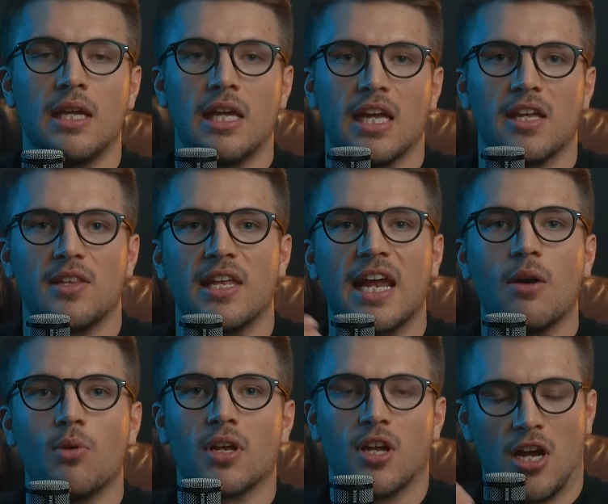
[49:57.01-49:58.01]
and then I
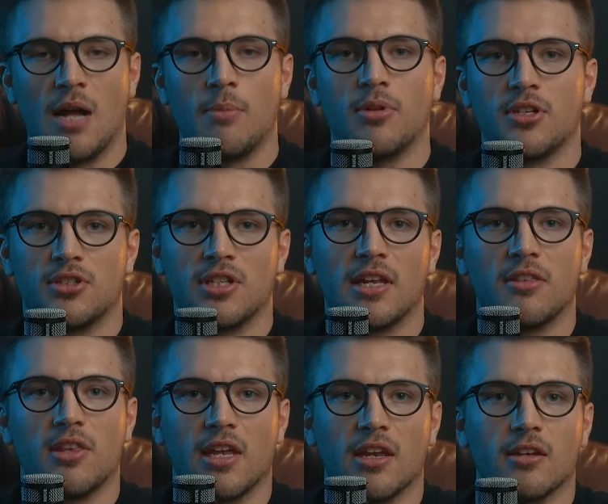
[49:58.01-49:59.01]
would accomplish said
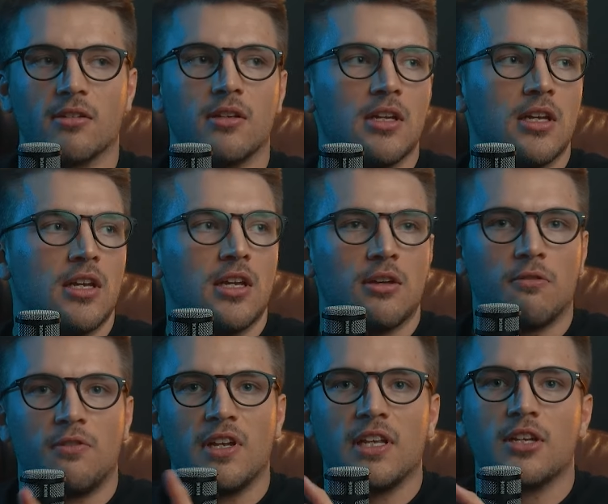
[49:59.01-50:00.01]
thing, feeling